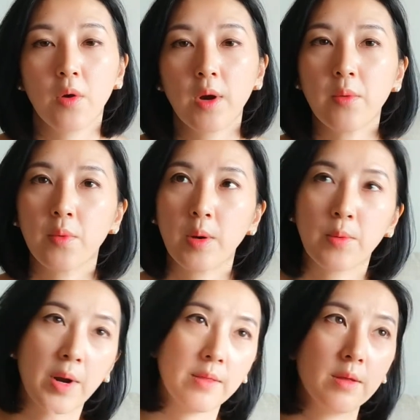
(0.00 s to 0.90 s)
All right,
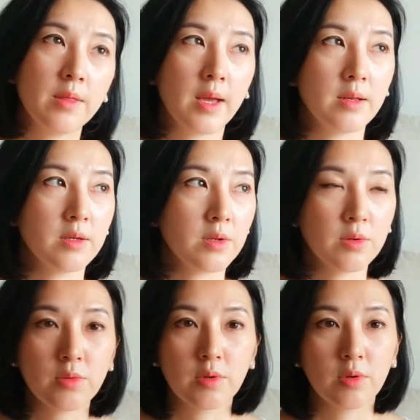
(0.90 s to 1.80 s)
rather than
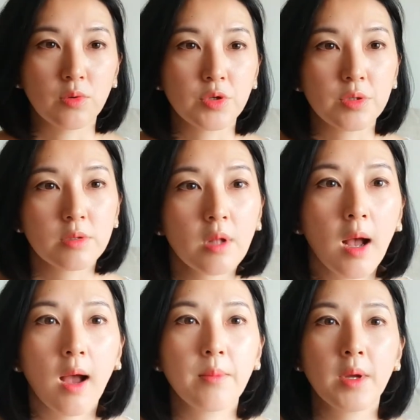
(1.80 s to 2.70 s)
the lotion
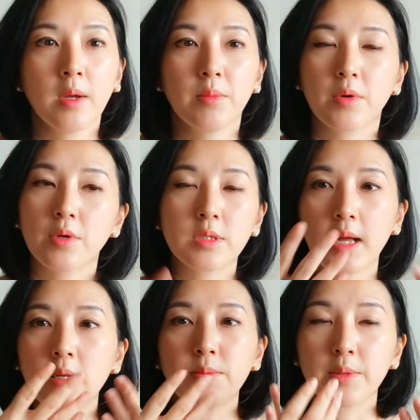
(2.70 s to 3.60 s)
type, because
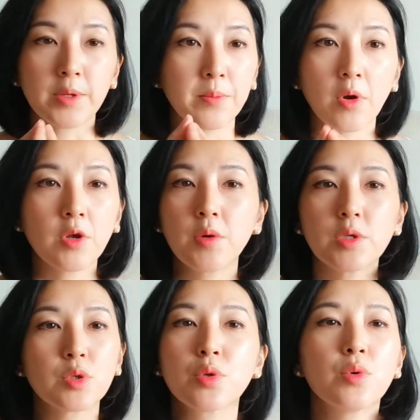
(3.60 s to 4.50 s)
then the molecule
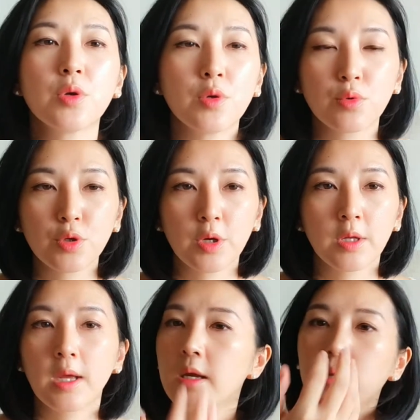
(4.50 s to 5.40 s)
is too huge,
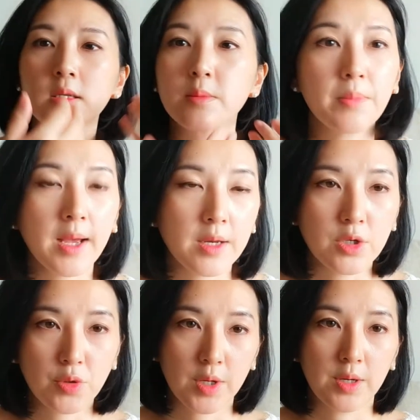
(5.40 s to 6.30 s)
then it doesn't
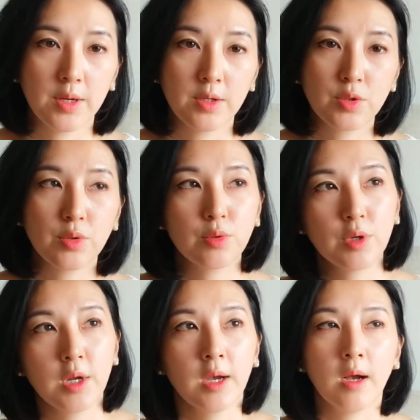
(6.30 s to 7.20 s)
penetrate. So
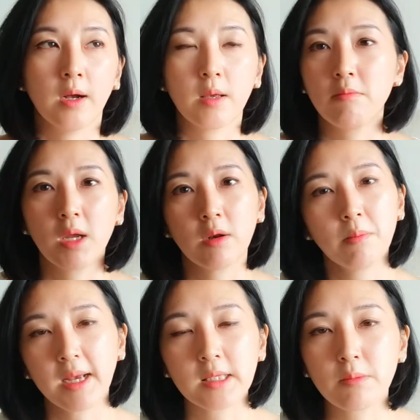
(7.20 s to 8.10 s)
it may not
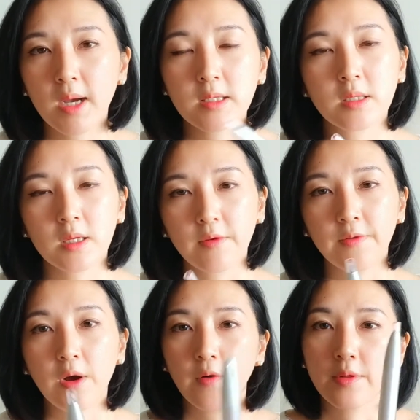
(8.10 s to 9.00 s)
maximize the
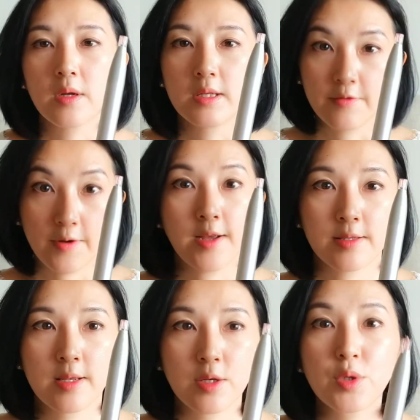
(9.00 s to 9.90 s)
effect of the
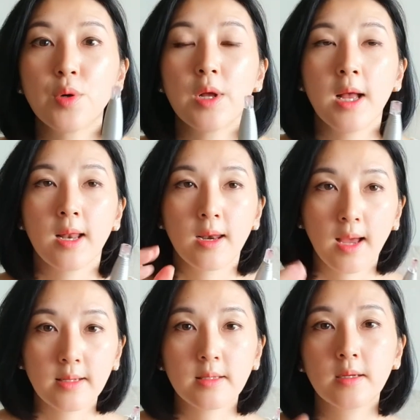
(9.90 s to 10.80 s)
device. So
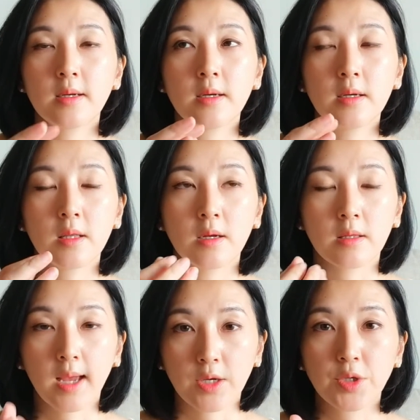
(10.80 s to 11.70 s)
lighter
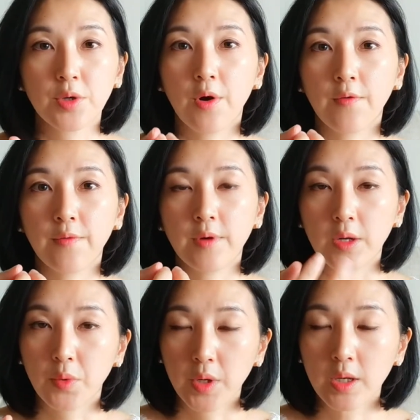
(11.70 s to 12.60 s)
texture of
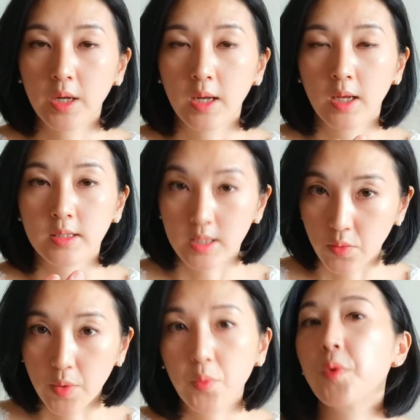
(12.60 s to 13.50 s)
liquid
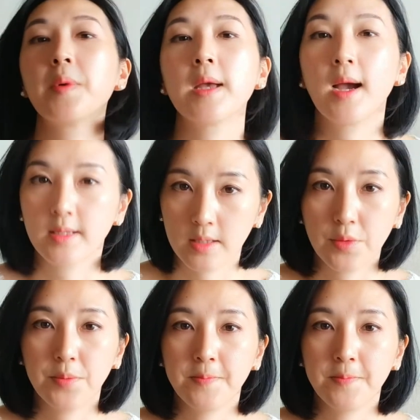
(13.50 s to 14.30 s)
serum will be ideal.